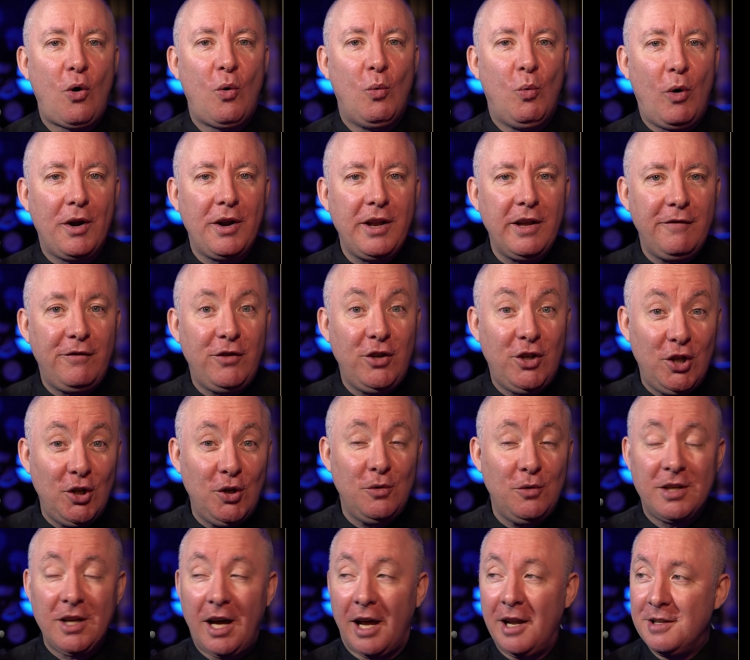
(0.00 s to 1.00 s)
What have
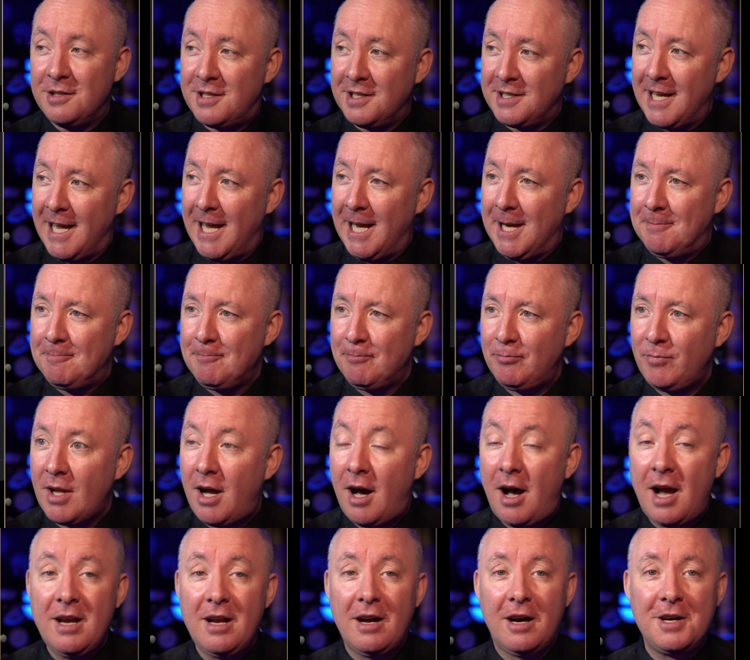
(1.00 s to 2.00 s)
you done today?
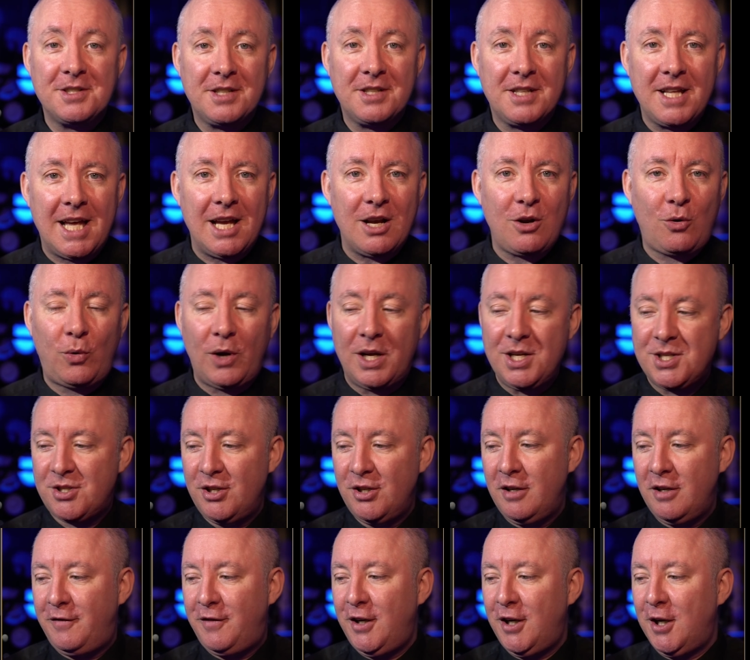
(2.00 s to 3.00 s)
I asked that
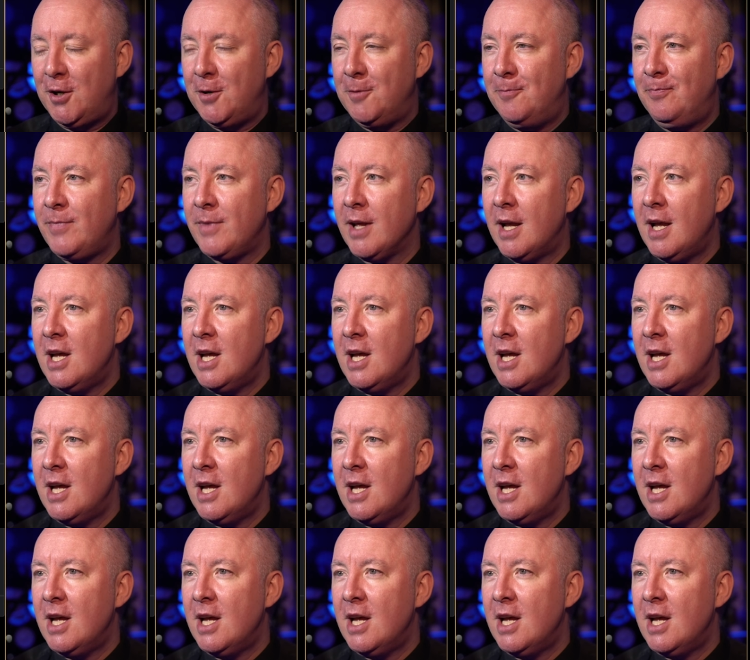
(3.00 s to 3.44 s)
question of you.